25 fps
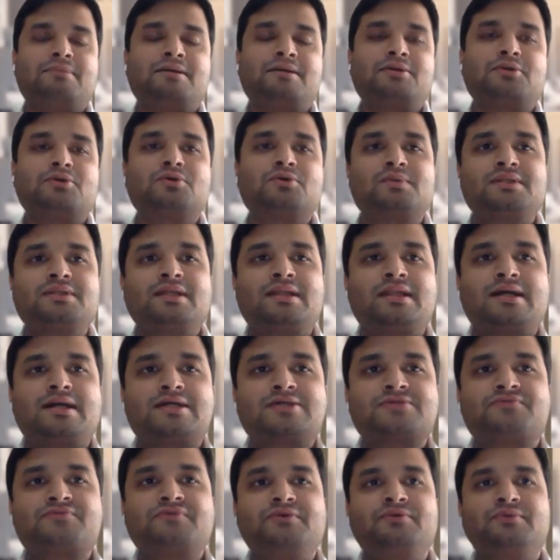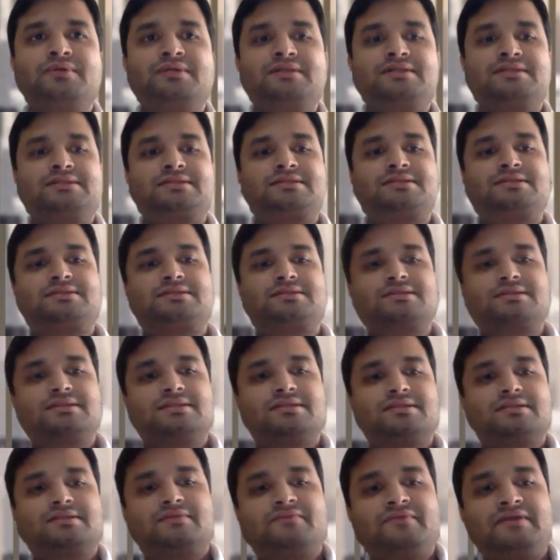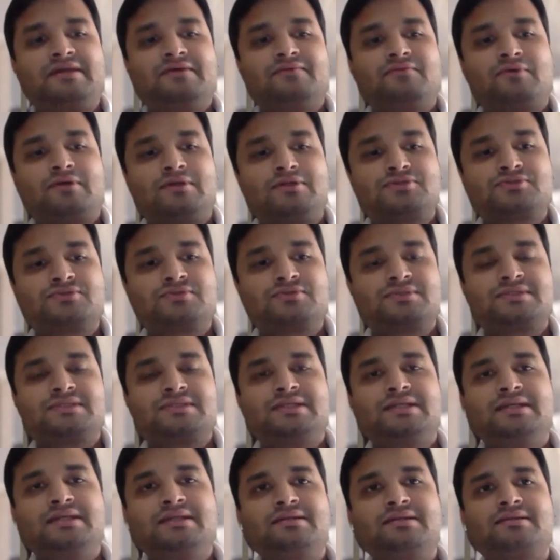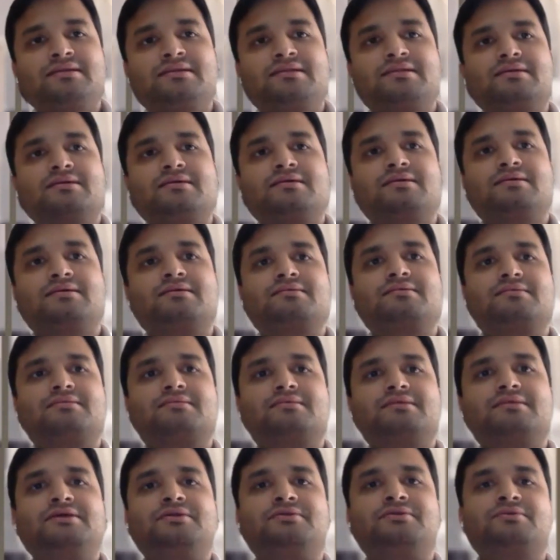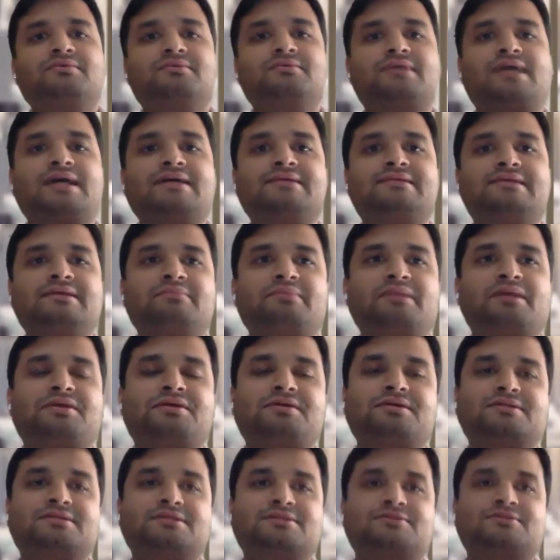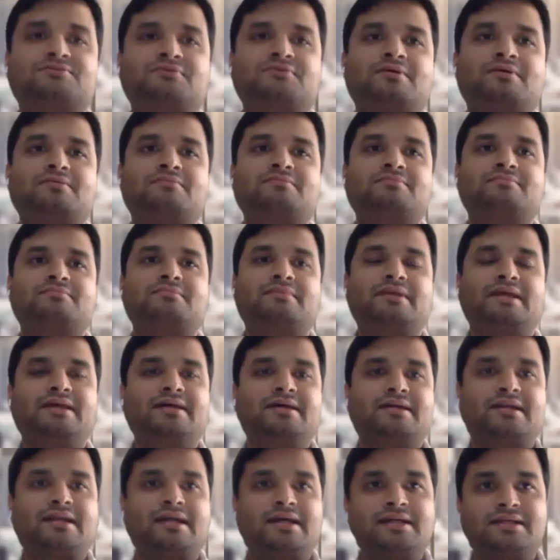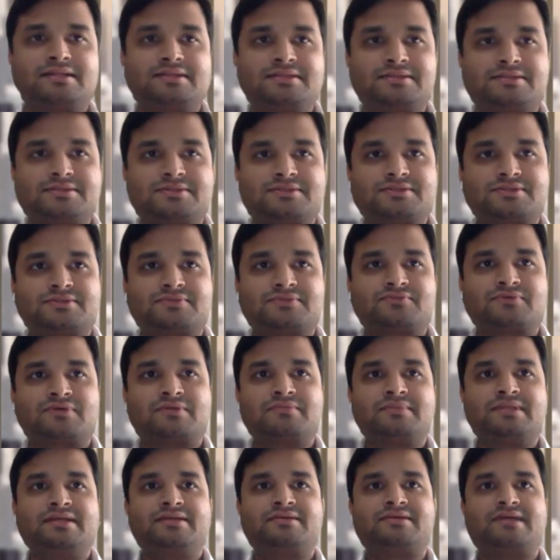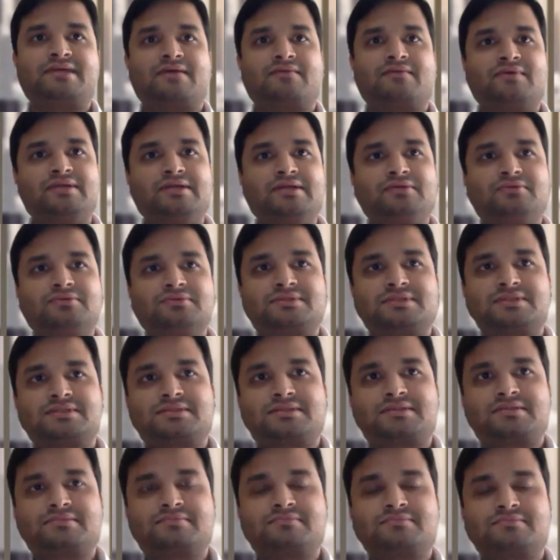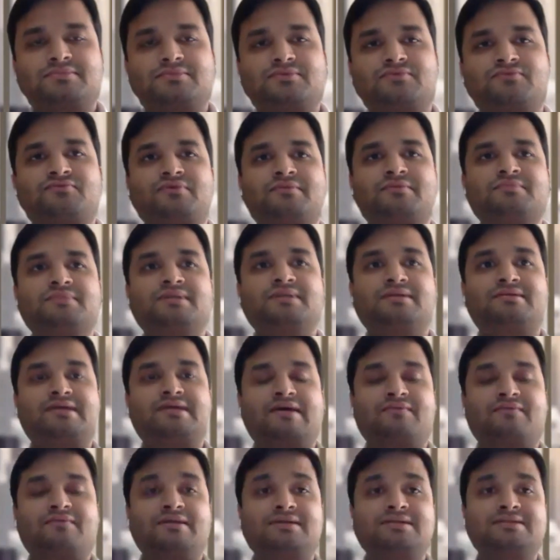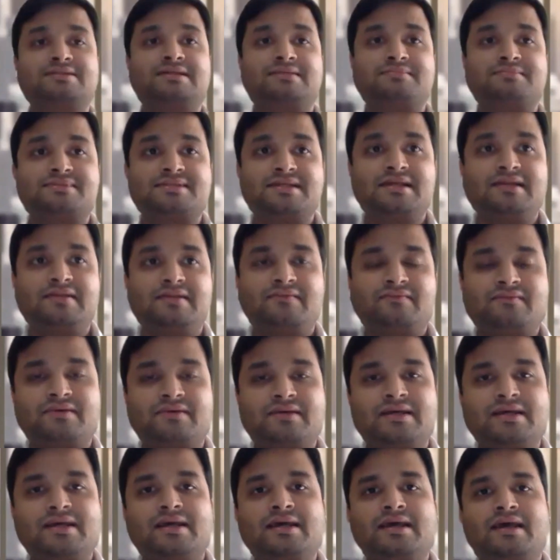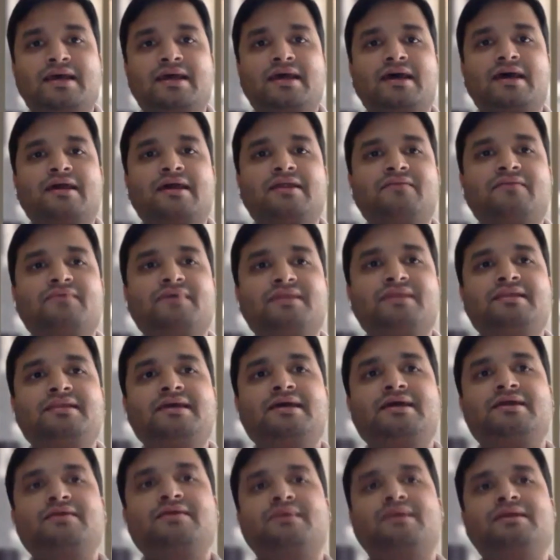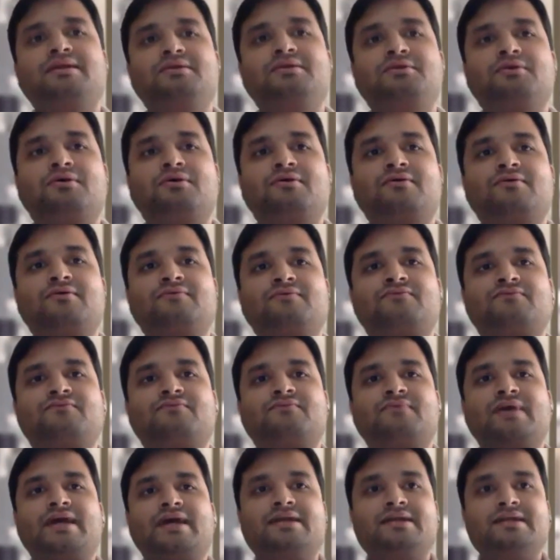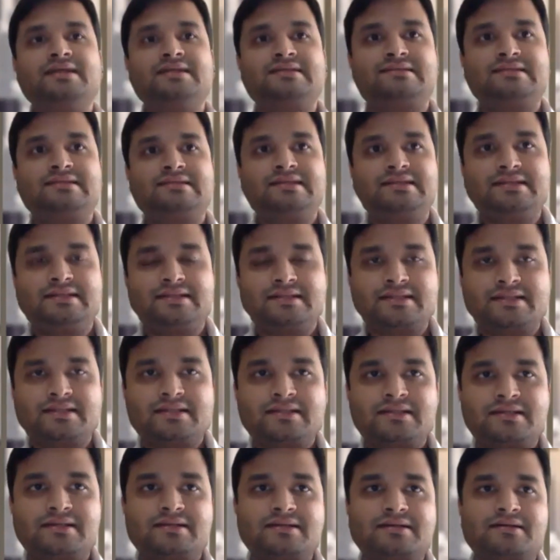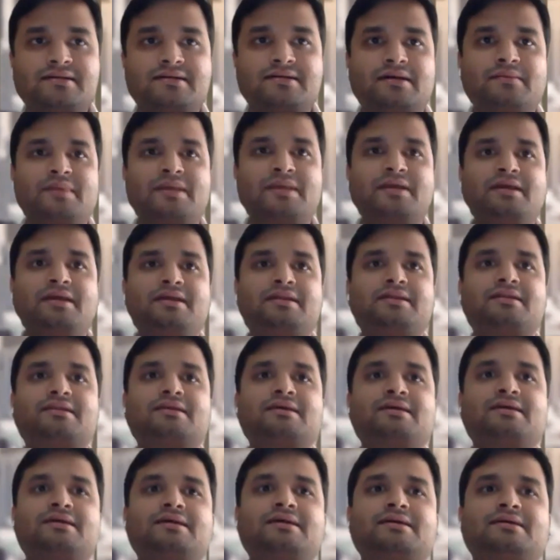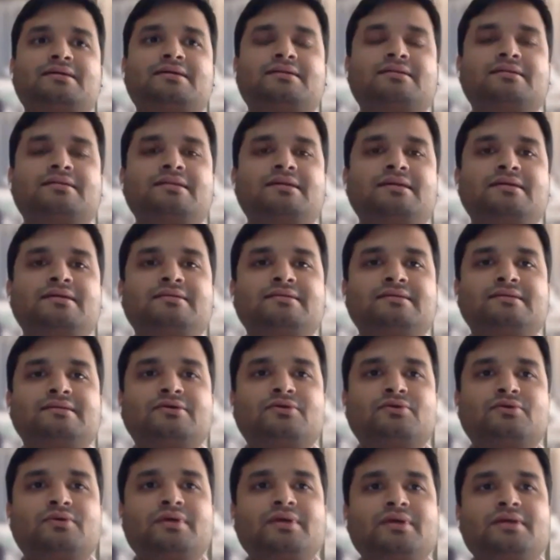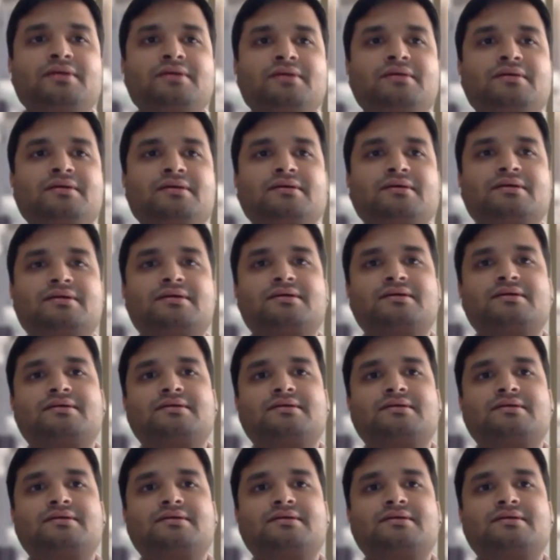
But over the last few years, we have also seen rising pressures from airlines, from the travel ecosystem, from the travelers themselves. And with the advent of NDC coming in, there is a growing,